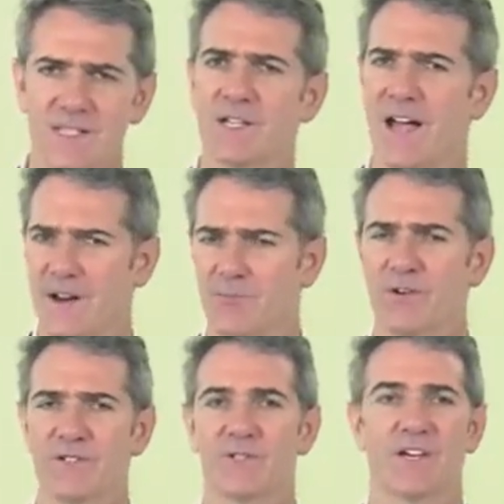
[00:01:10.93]
So how do
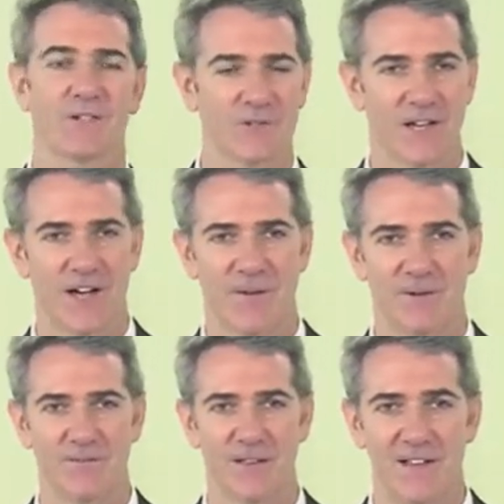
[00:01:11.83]
breaches actually
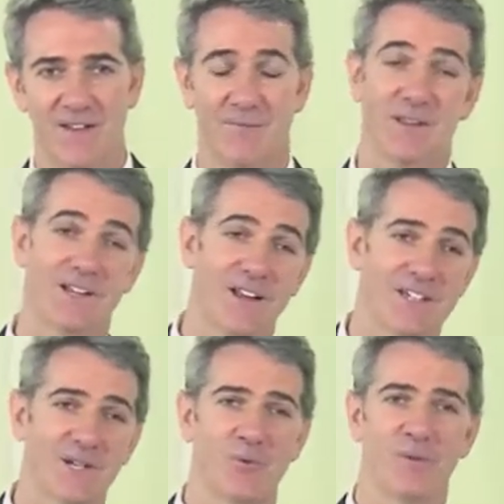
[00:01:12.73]
happen? I mean, the
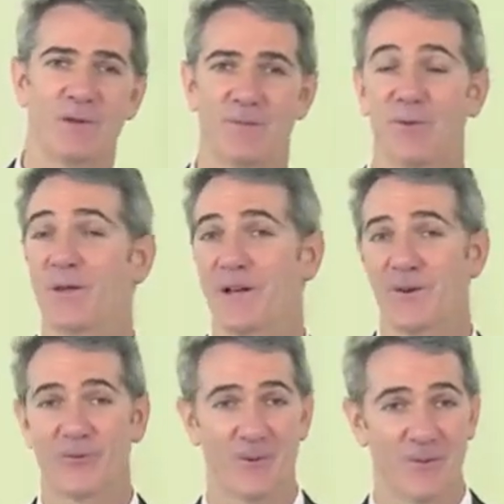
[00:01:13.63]
classic one people think
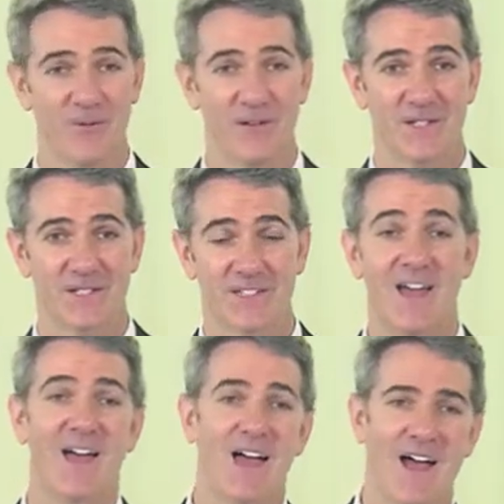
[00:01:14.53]
of from the movies is
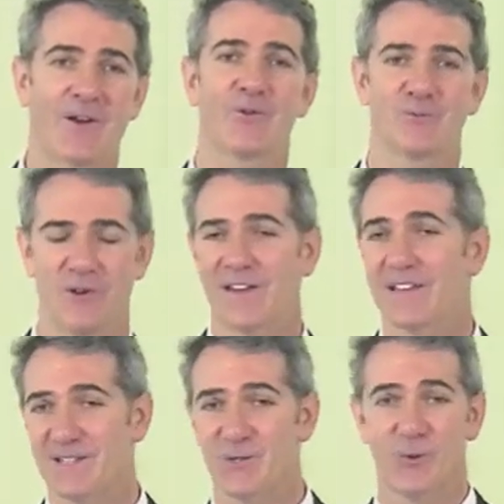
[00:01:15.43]
hackers
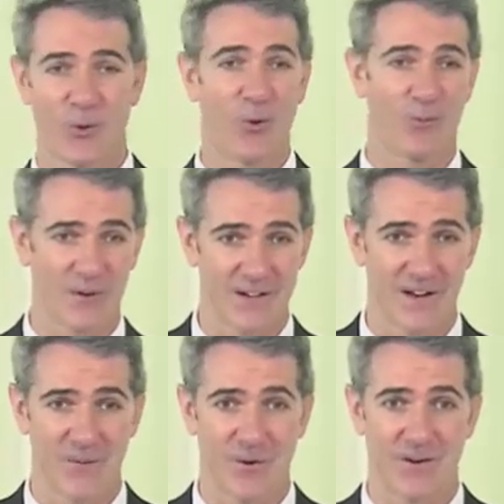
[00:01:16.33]
breaking into a corporate
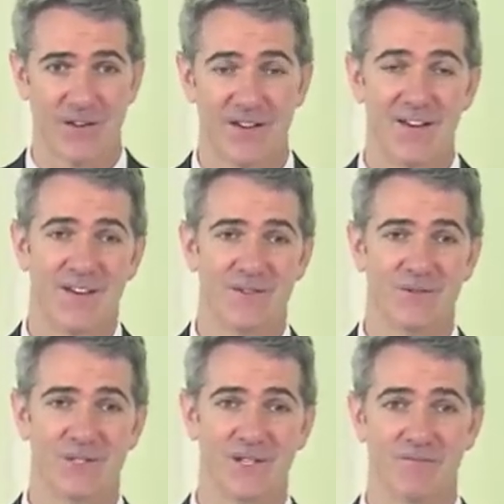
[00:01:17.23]
network
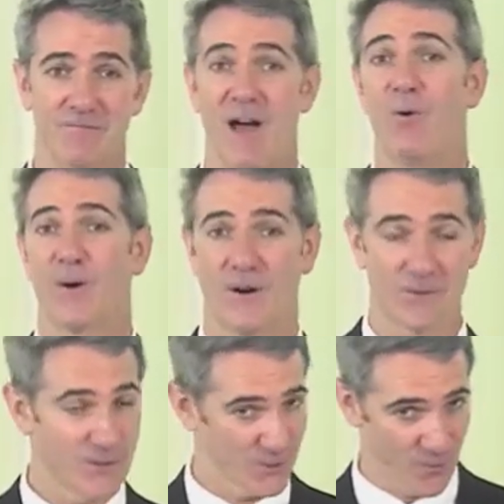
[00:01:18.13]
using malware,
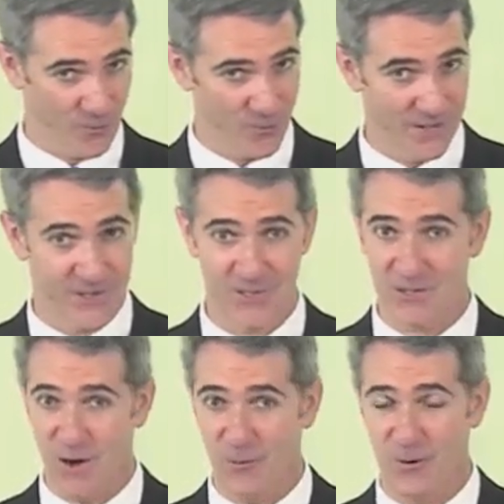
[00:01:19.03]
which is short for malicious
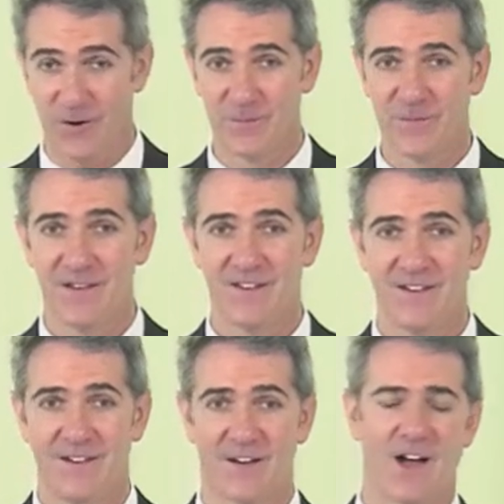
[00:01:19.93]
software,
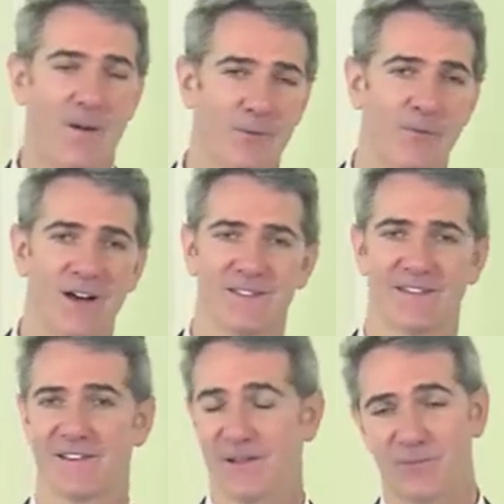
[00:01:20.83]

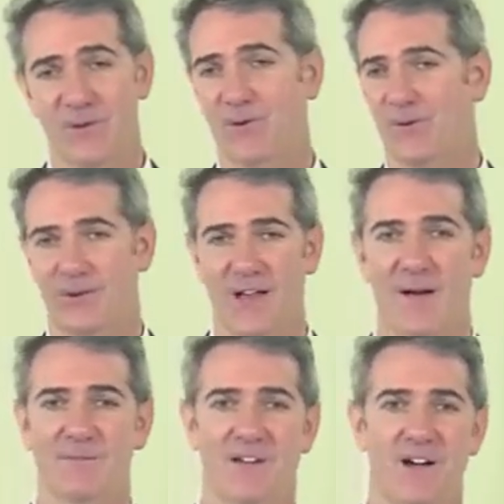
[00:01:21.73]
compromising a computer, a
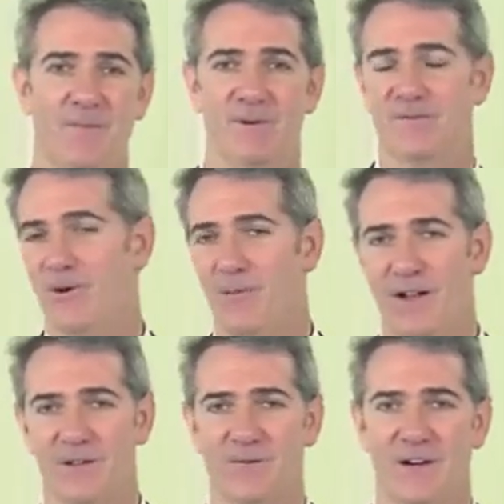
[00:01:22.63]
laptop, a
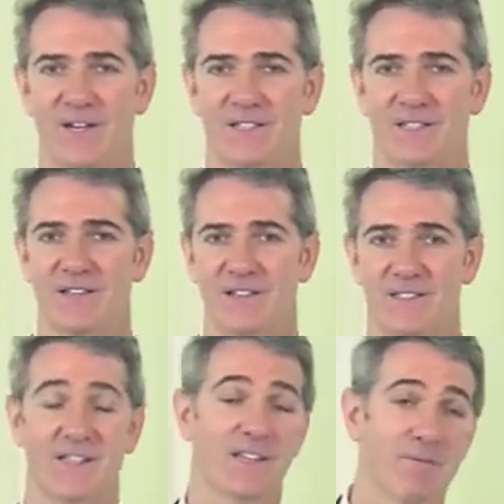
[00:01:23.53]
mobile device,
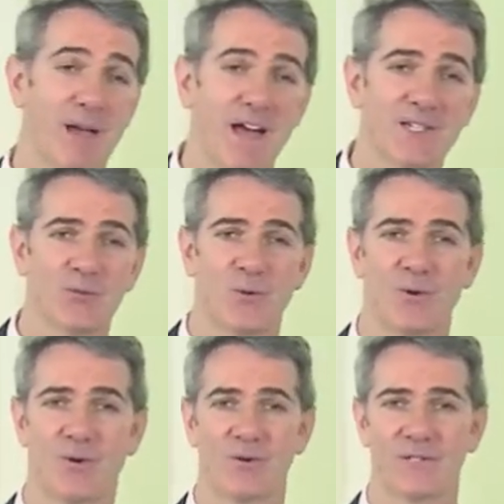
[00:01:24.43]
stealing
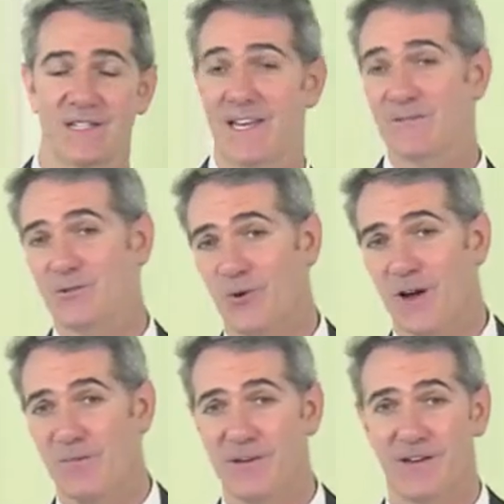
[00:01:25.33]
passwords,
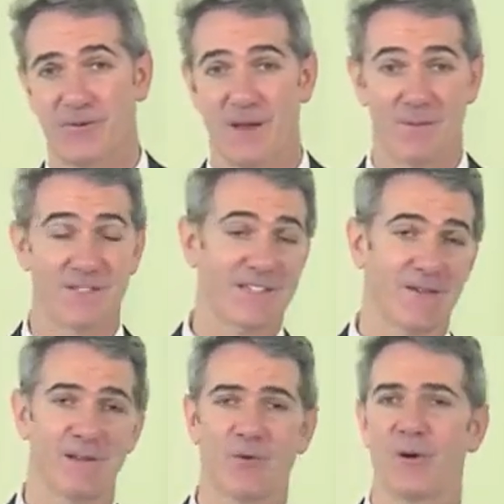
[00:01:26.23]
eavesdropping, or maybe
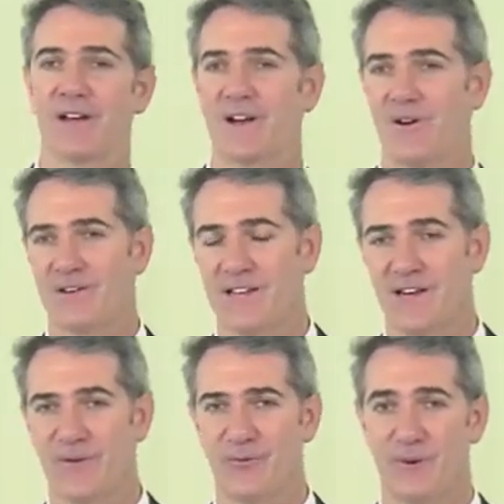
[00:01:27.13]
skimming credit card
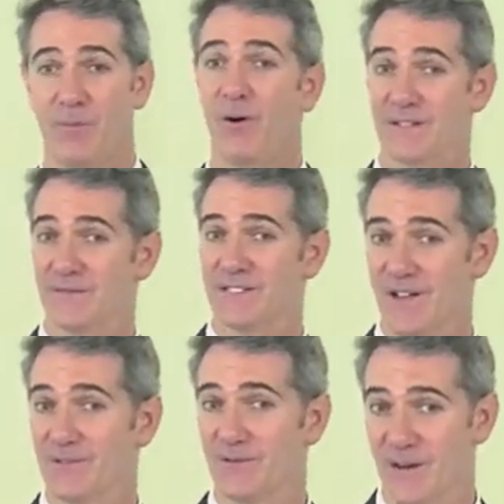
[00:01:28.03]
data from a
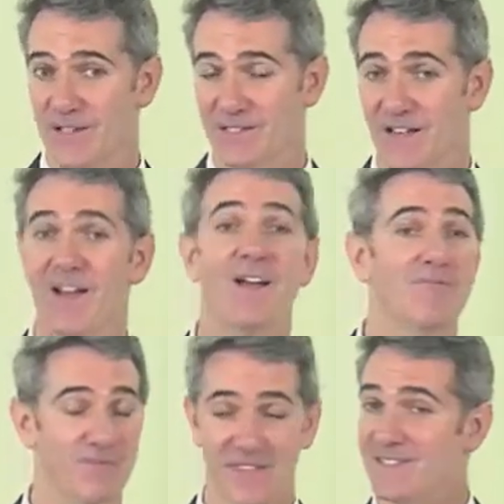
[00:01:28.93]
point-of-sale device.
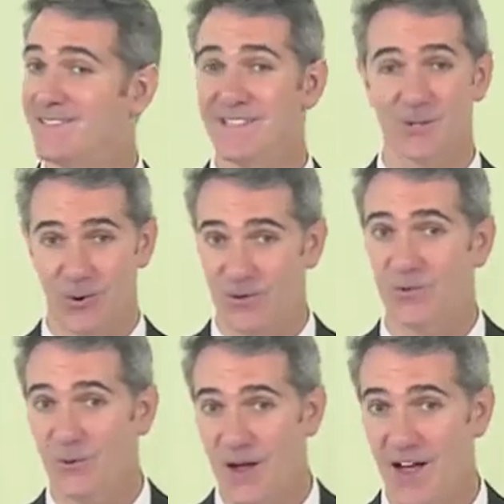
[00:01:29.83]
These things all
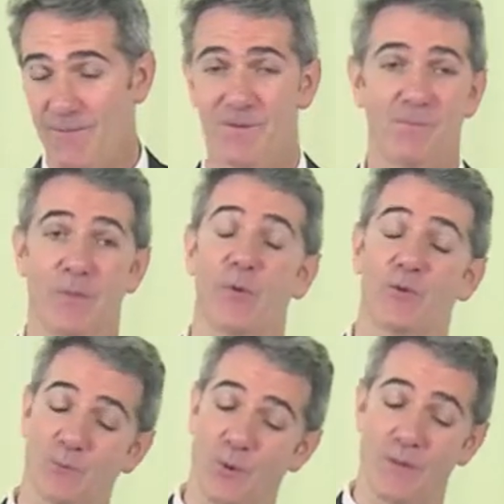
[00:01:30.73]
do happen, but
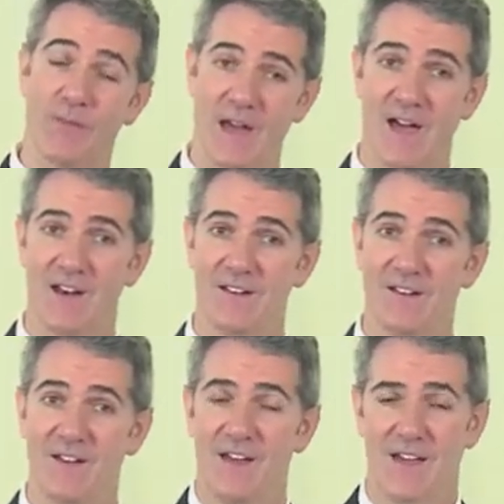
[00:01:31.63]
there's more than that.
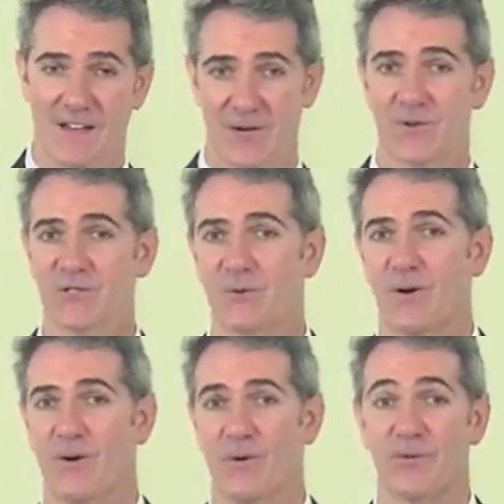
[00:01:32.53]
It can also
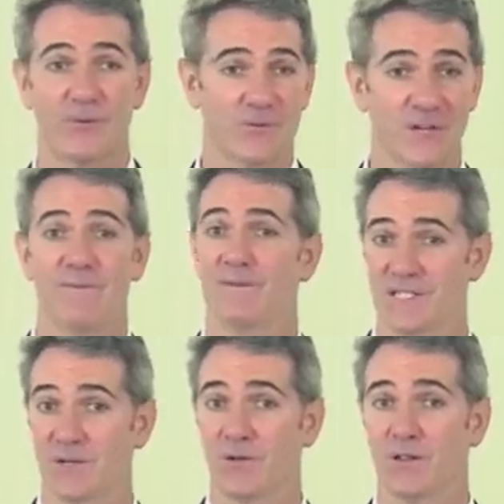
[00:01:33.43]
occur through, say,
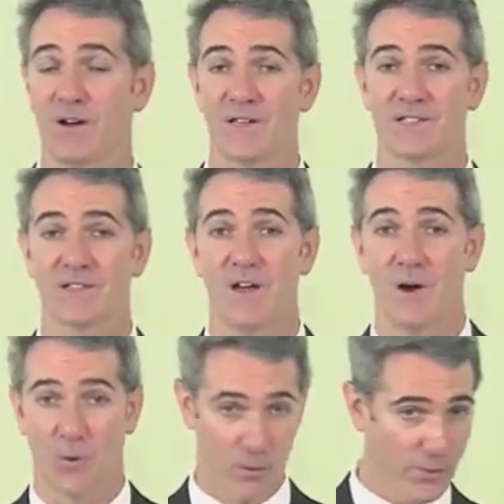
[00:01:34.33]
physical loss,
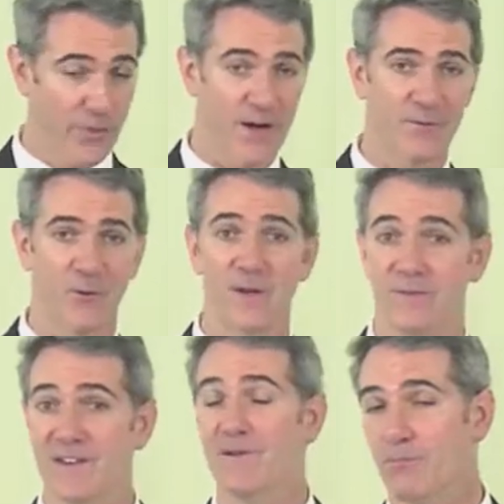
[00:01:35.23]
or theft, or
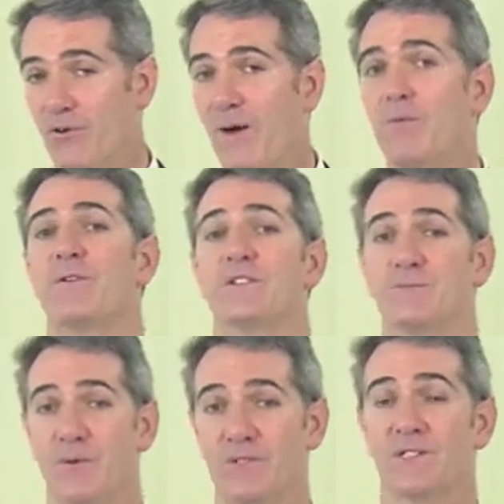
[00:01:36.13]
even improper
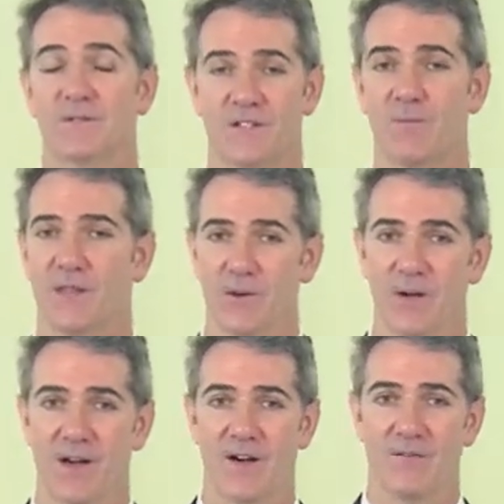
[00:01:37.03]
disposal of something you
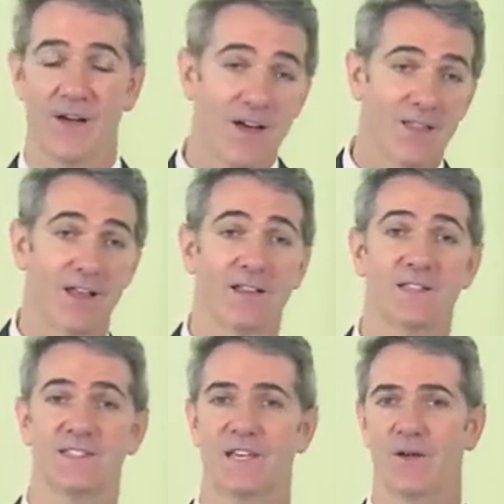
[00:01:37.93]
have. Like,
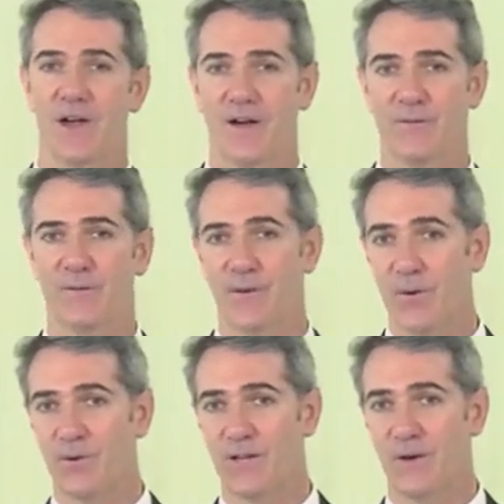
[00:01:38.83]
let's say you have a
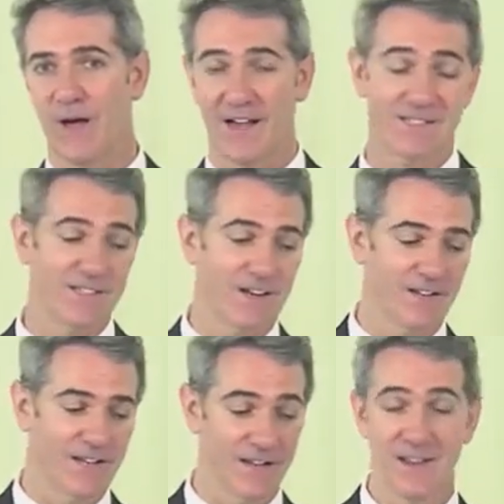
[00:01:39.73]
phone and you
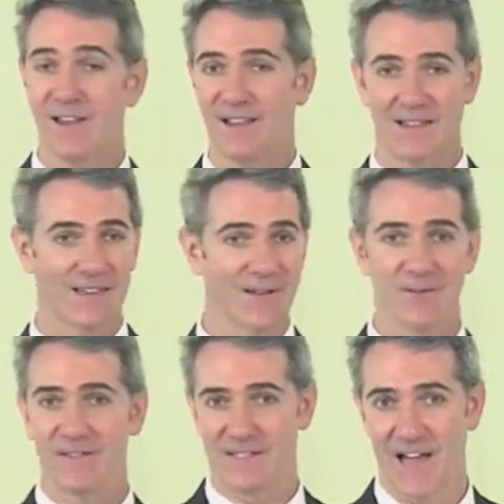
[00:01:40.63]
accidentally leave
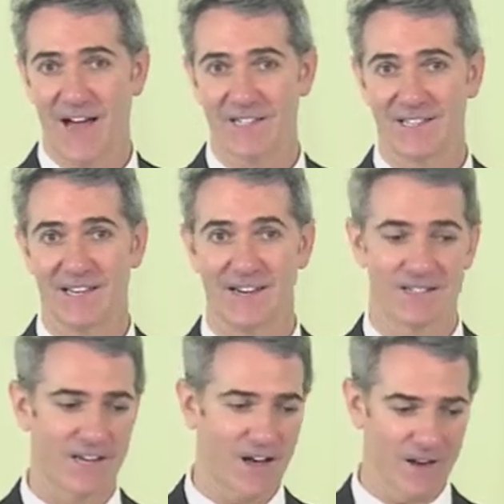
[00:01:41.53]
it in the taxi and
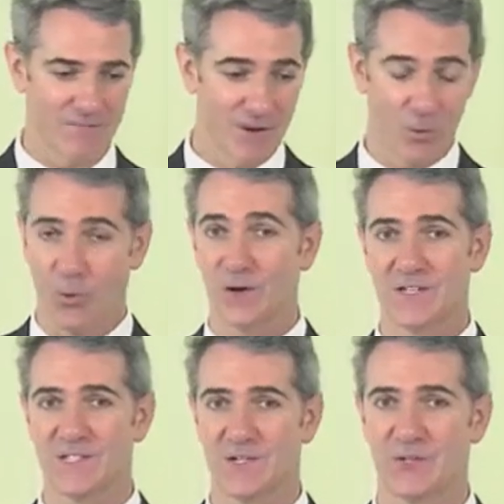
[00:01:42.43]
it's got
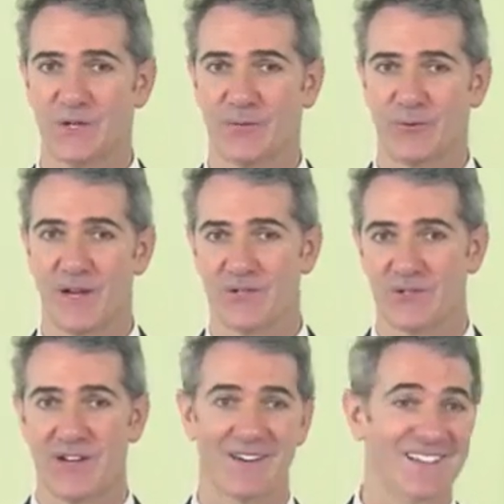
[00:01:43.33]
organizational information
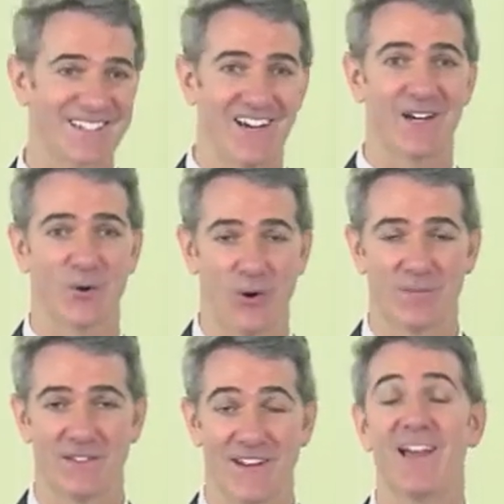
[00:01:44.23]
on it and it's not
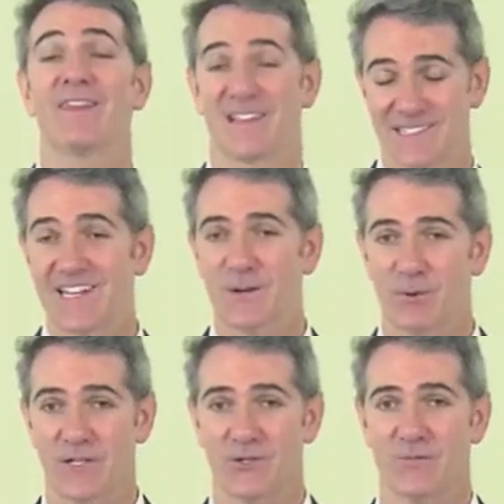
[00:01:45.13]
encrypted. That's a data
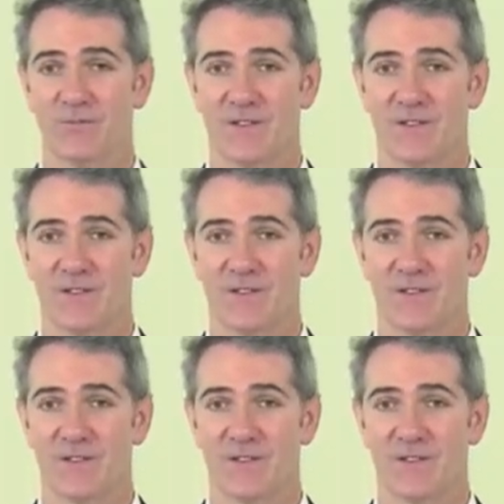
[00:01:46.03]
breach.